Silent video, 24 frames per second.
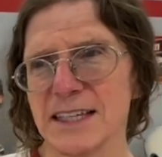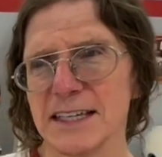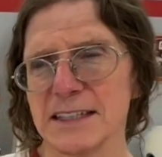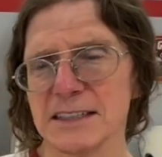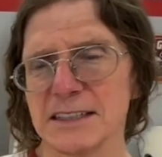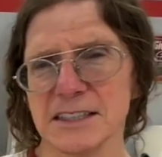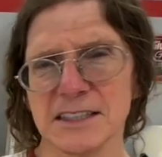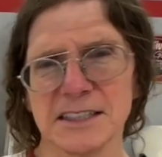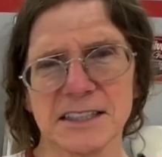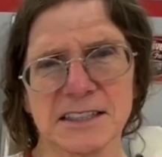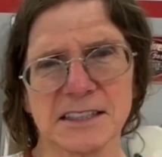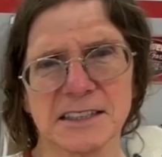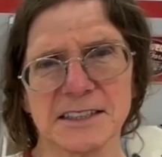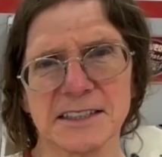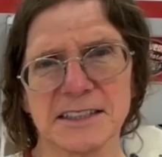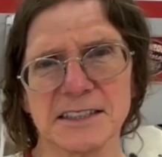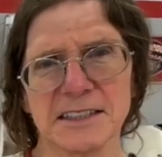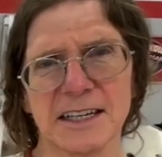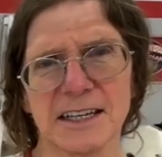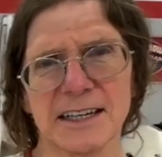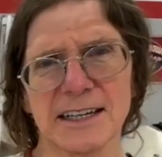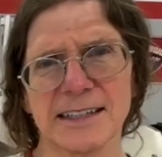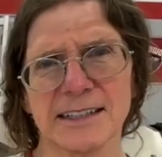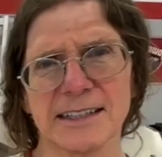in
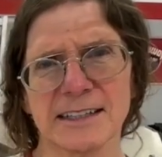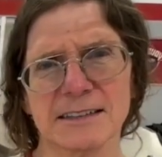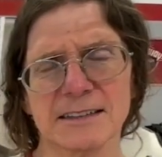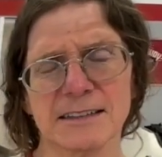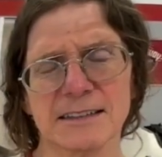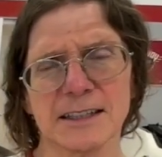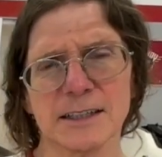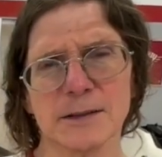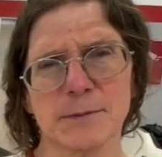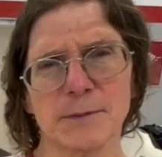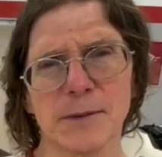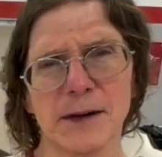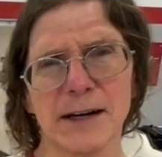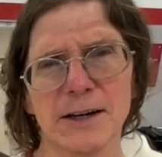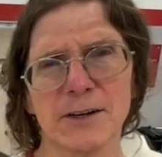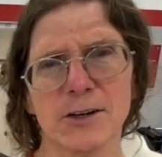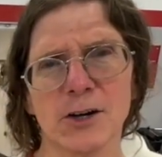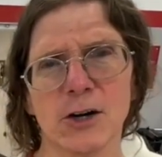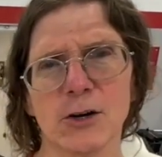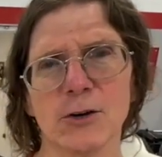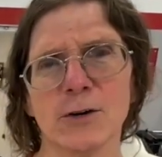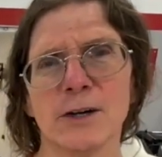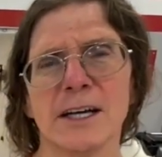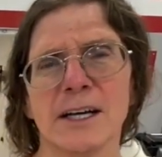69 on the
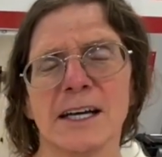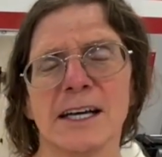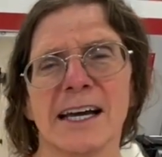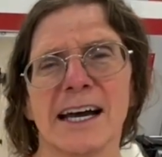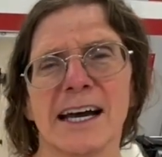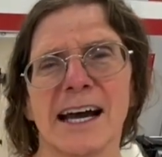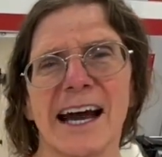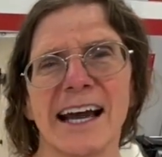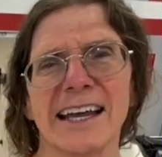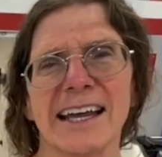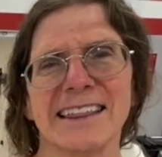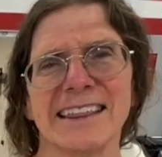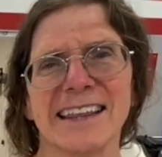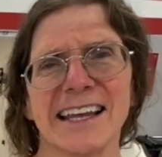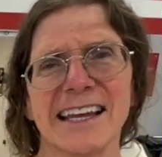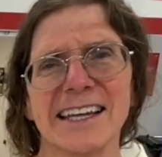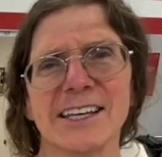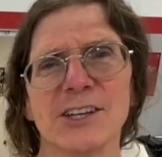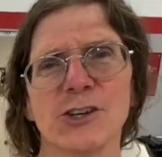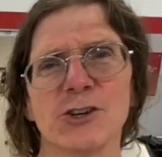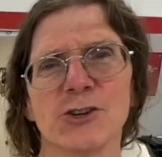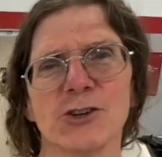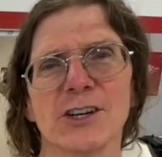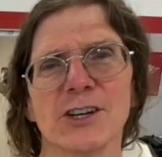Camaro, I
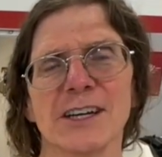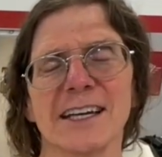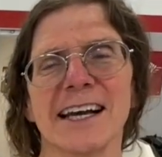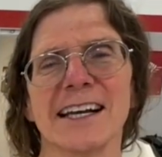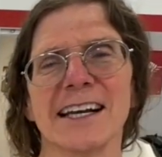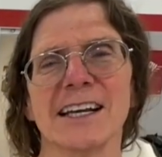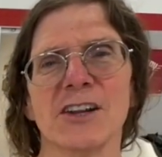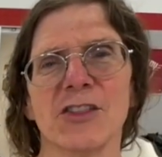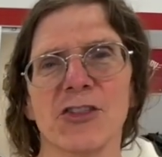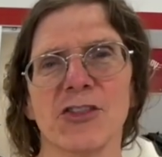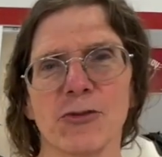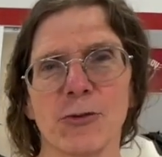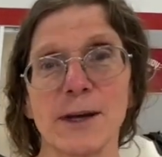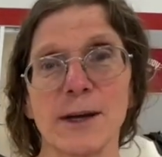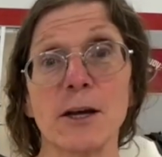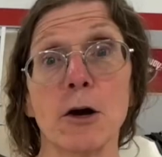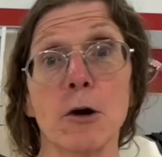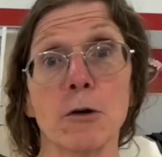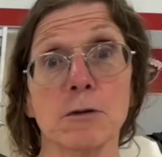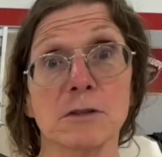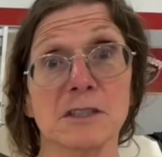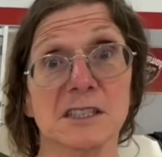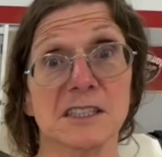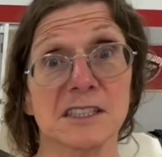think you could get a
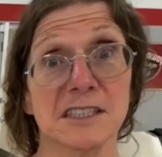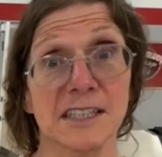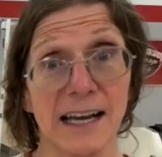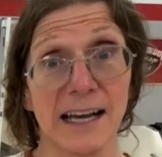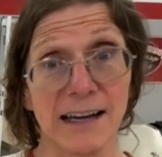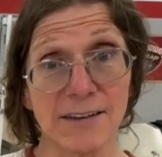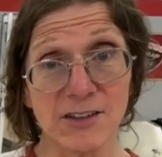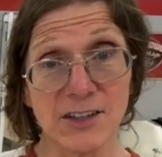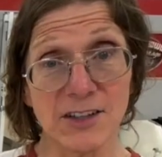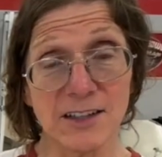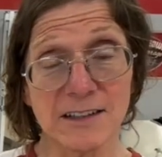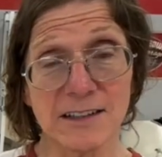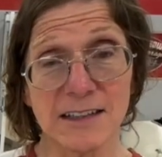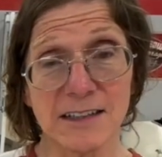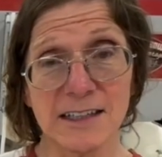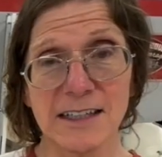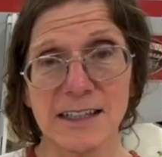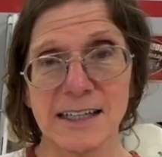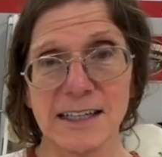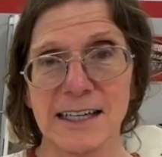307,